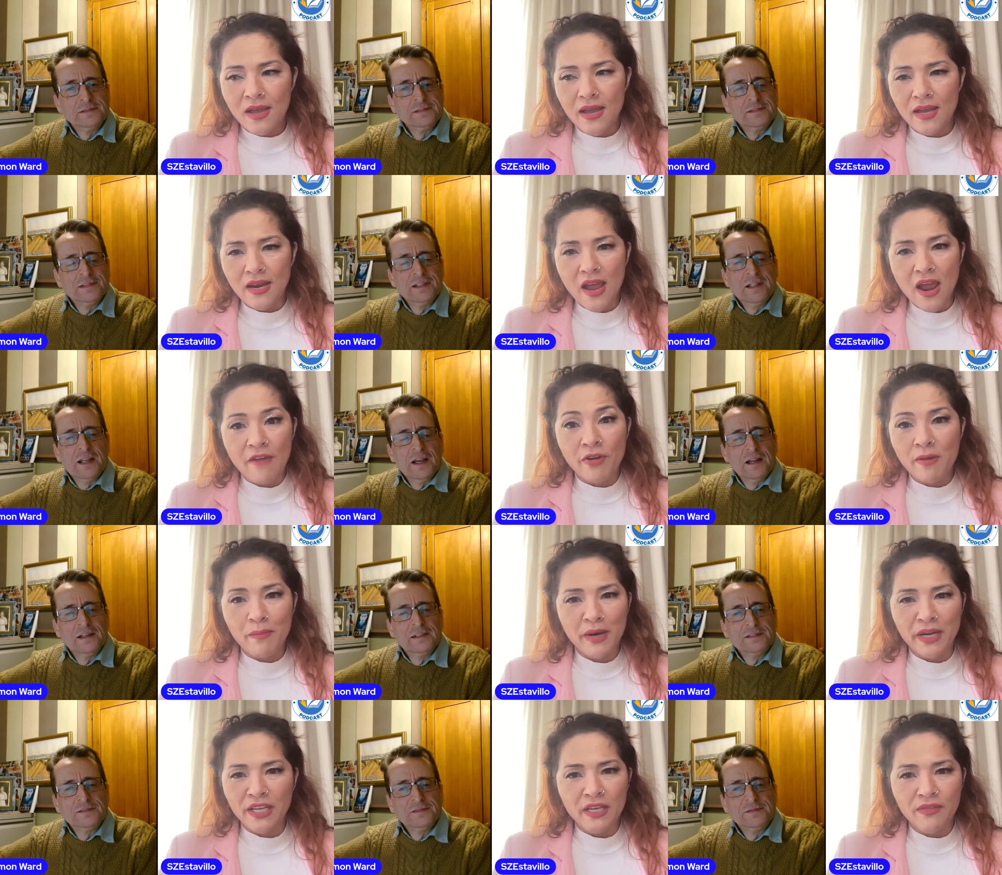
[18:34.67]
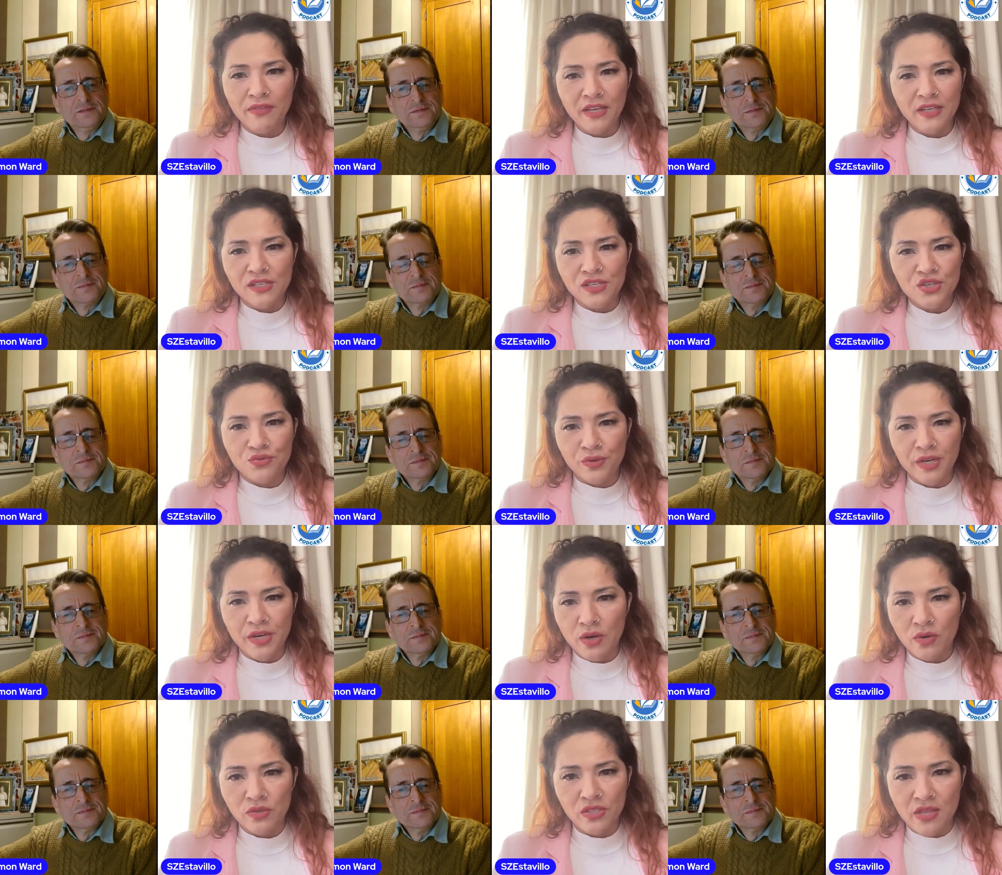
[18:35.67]
Speaker 1: and everybody in the industry
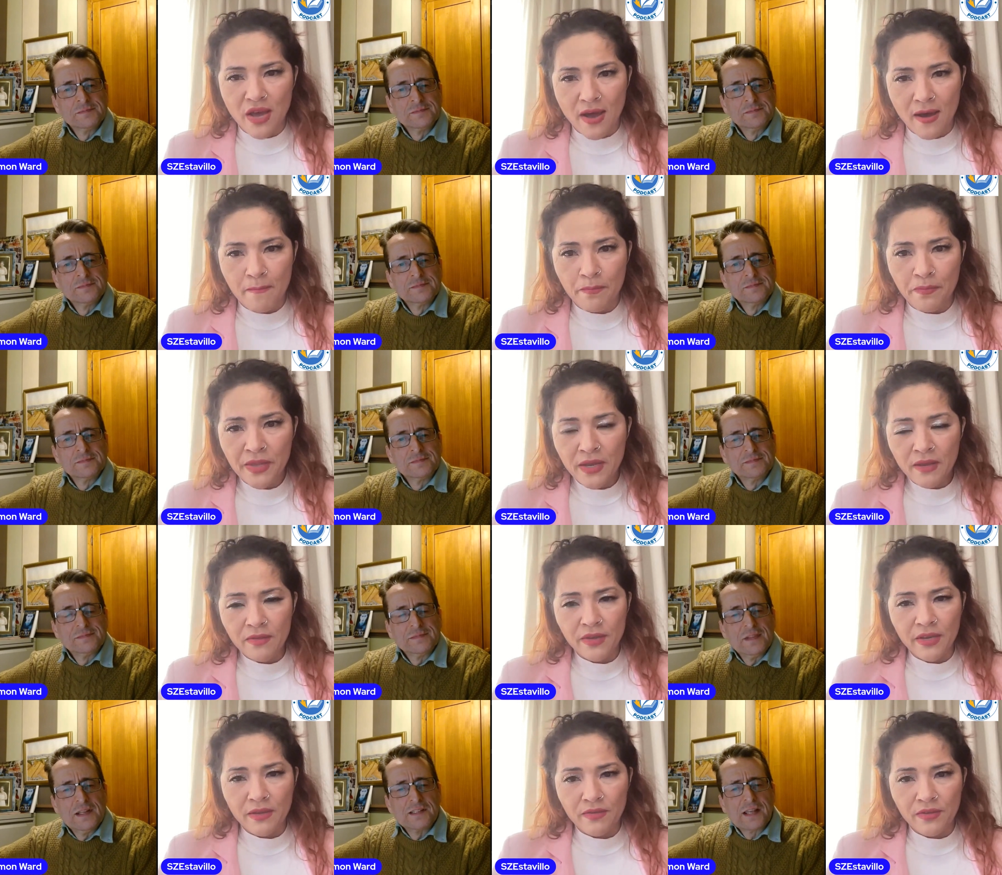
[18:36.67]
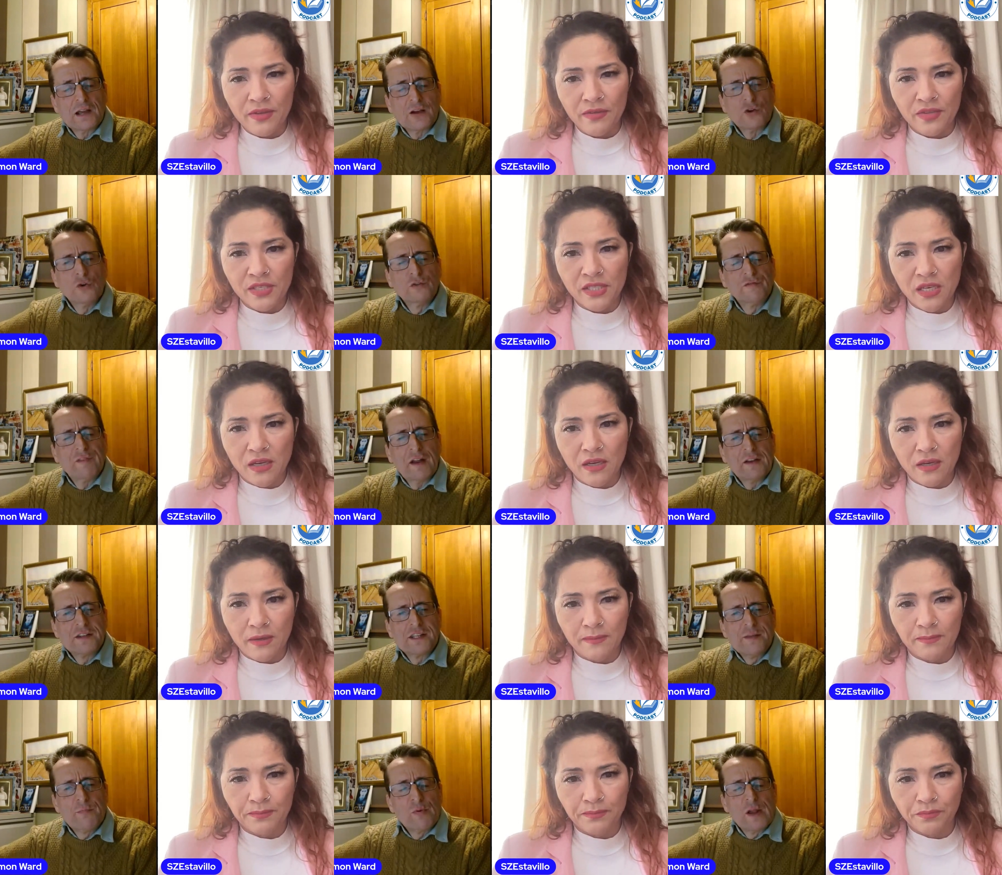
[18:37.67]
knows them. The, the
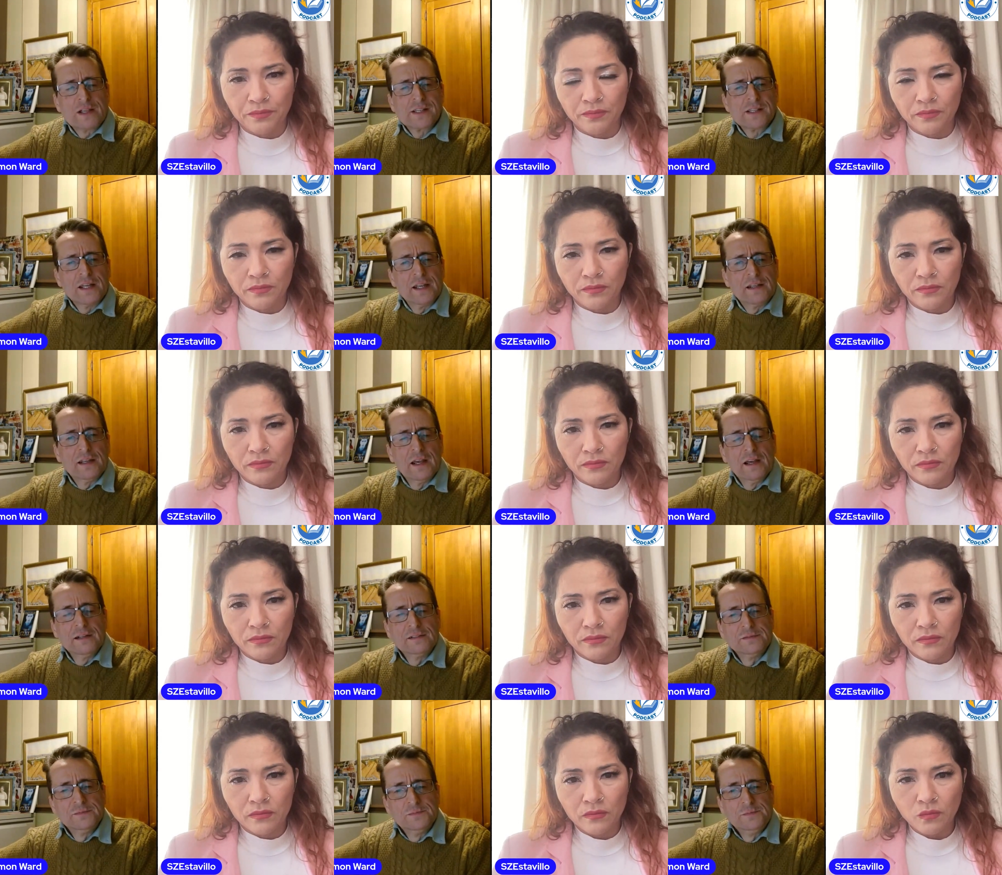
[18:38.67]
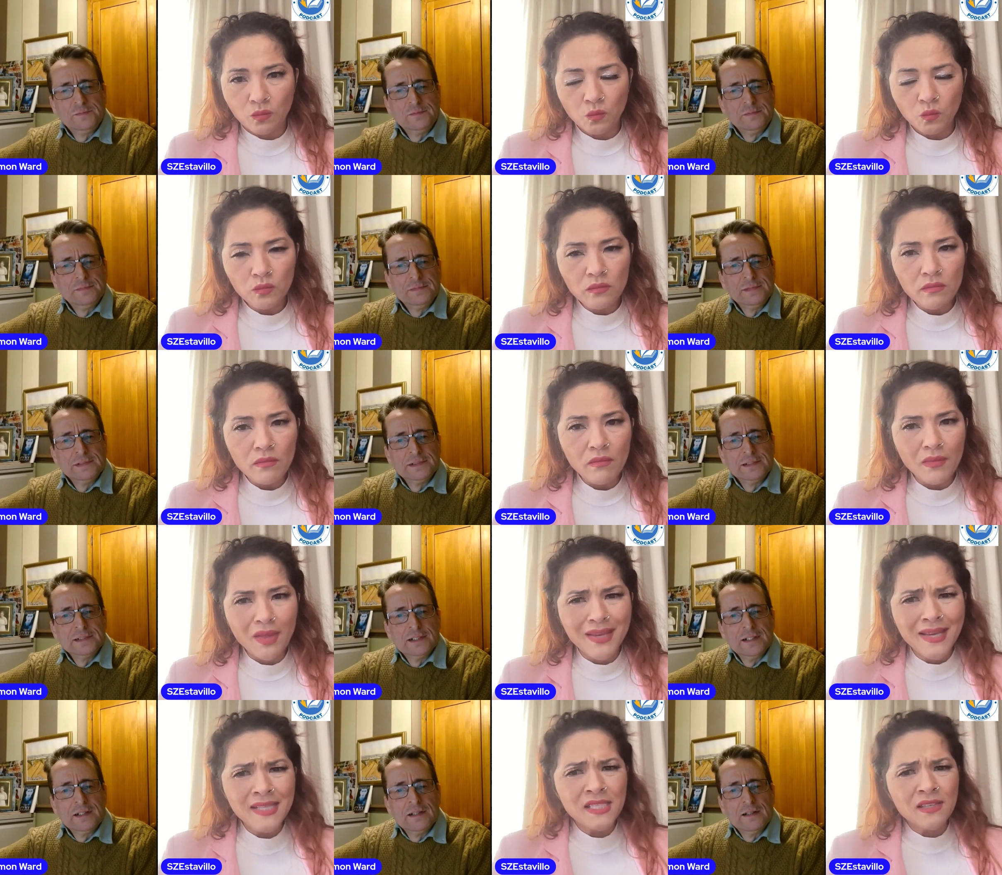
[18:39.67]
Speaker 2: Vanity Press, then, yeah.
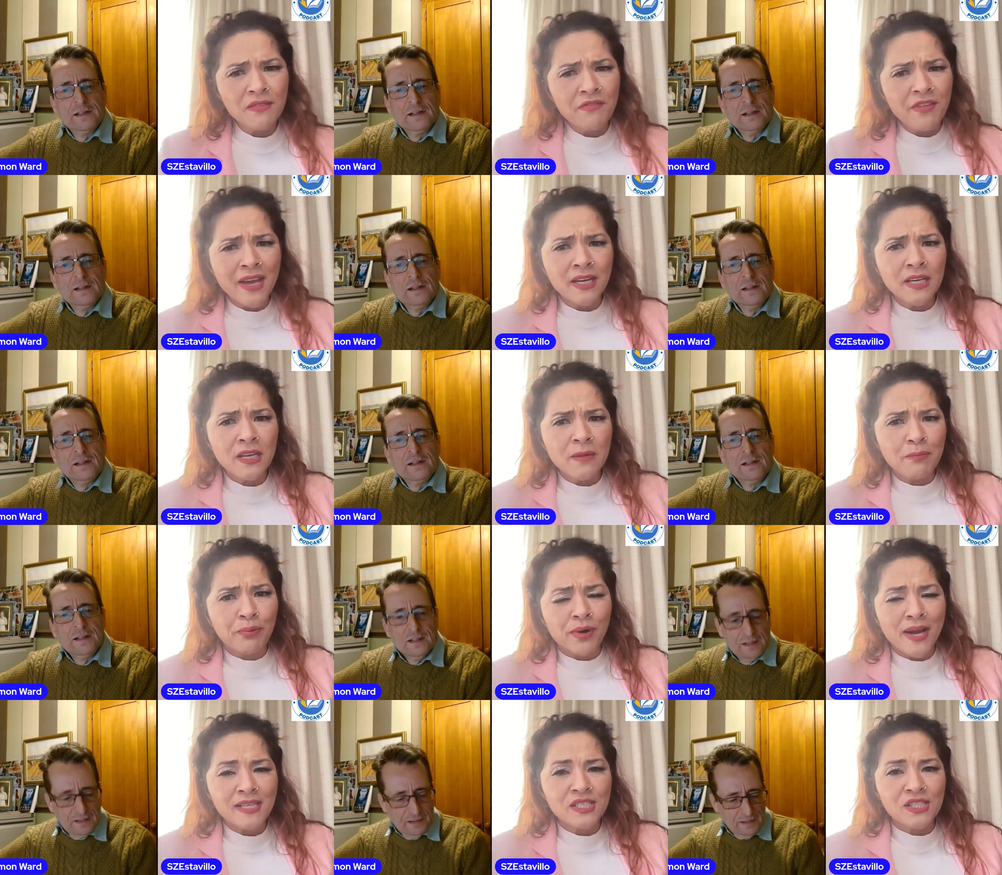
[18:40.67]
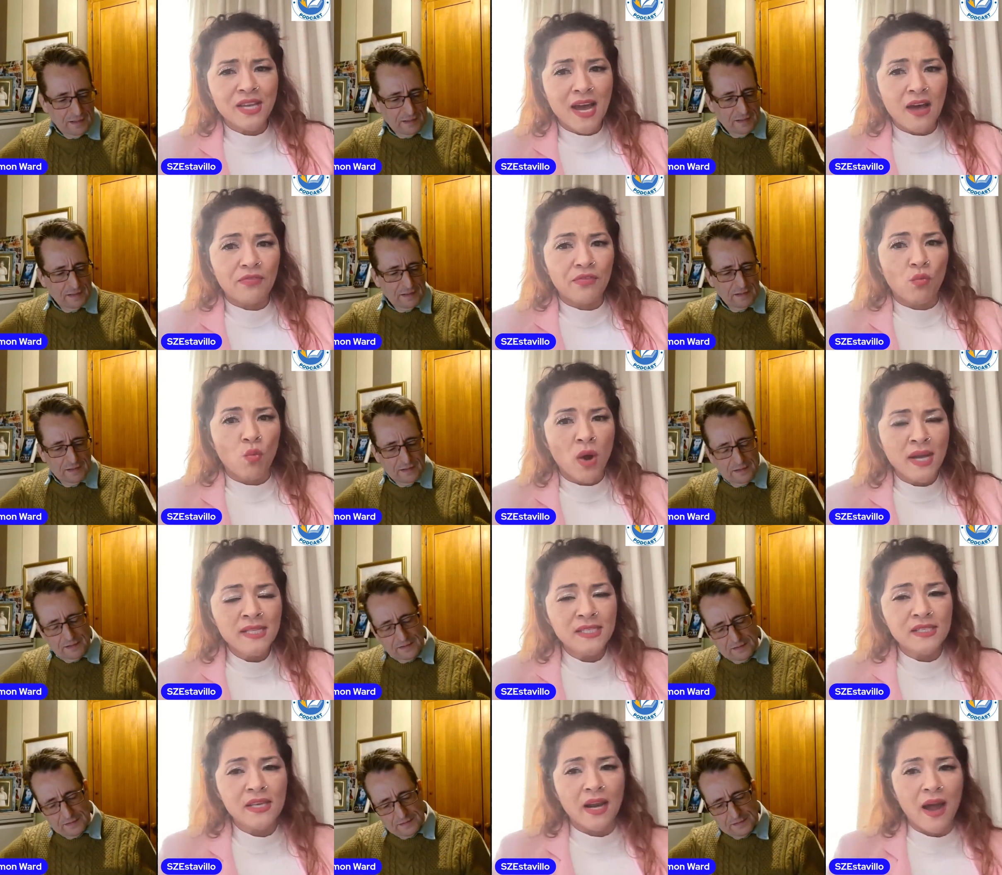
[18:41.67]
Speaker 1: It's a vanity press. Yeah, the
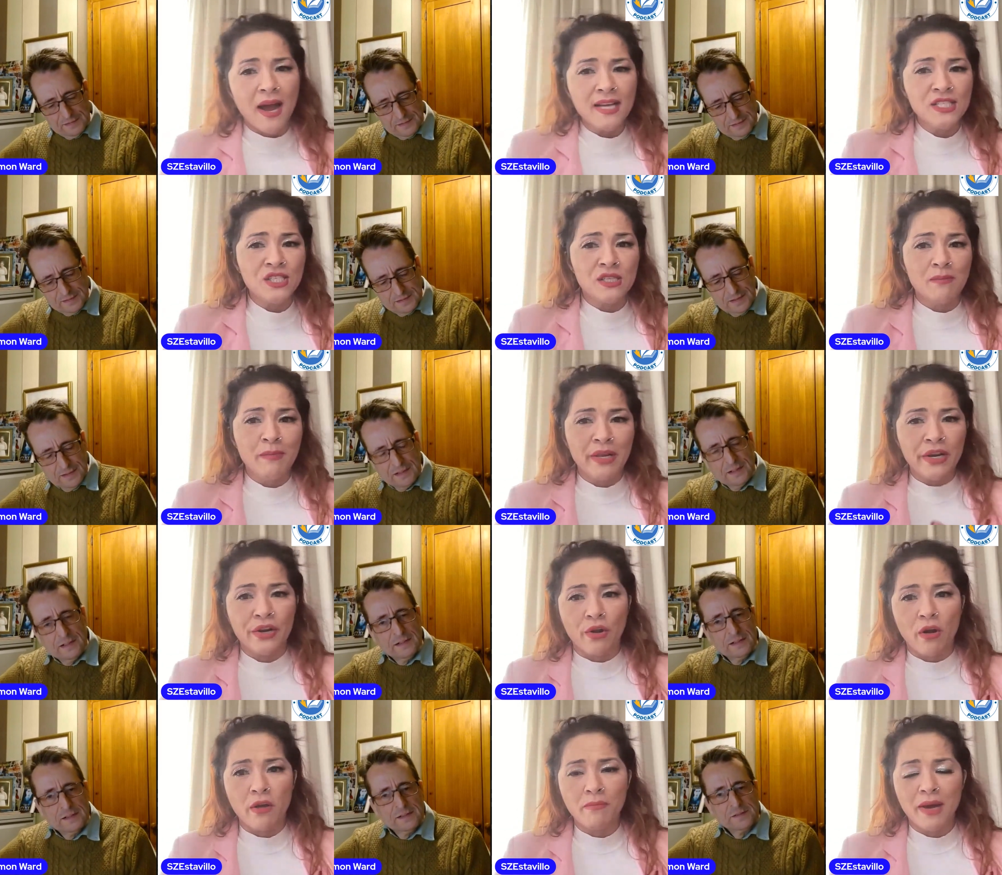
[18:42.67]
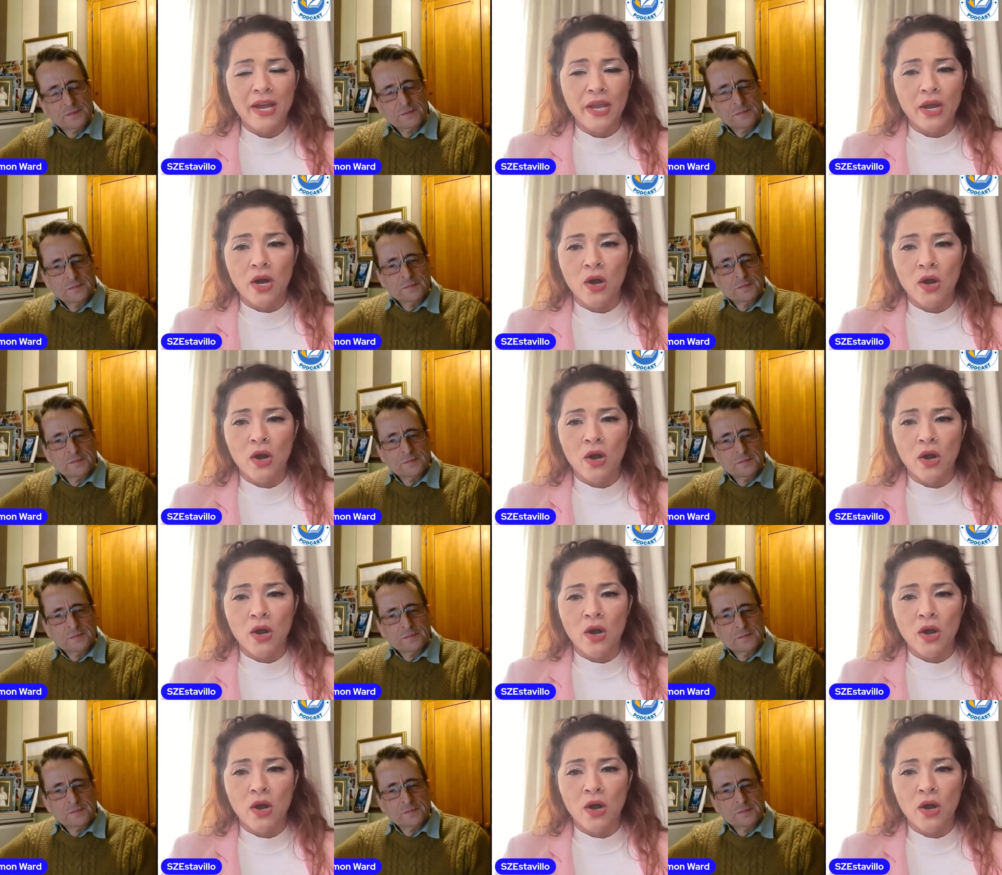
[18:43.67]
ones that I submitted on my